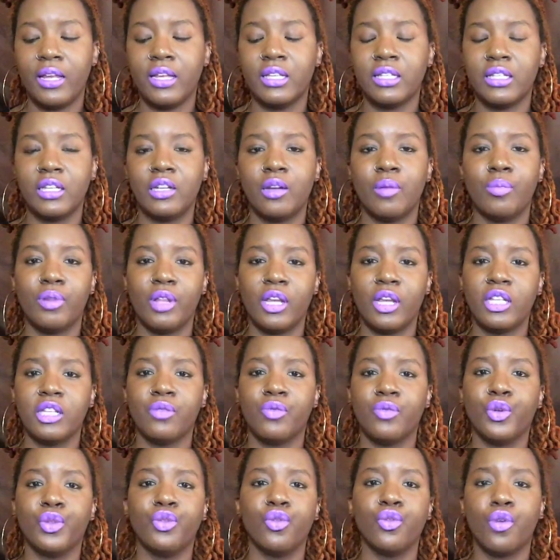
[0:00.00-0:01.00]
is in a place of
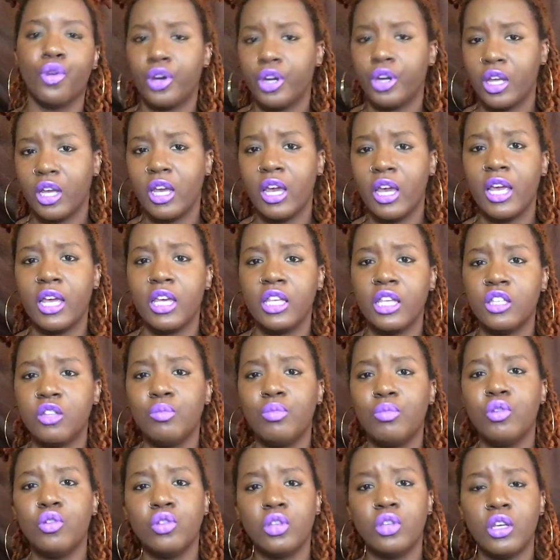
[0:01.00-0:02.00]
authority and he's
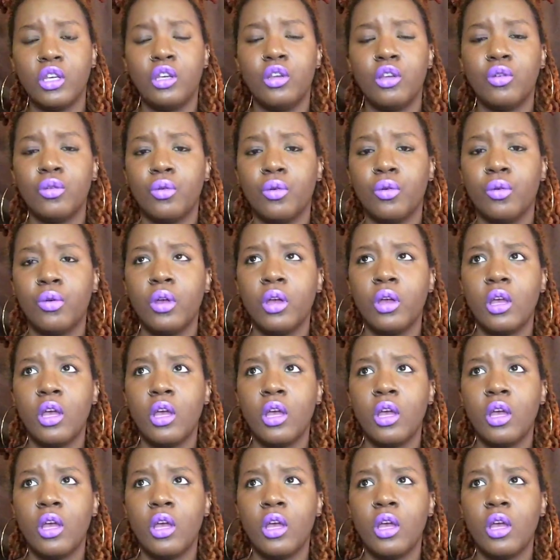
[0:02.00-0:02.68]
abusing you,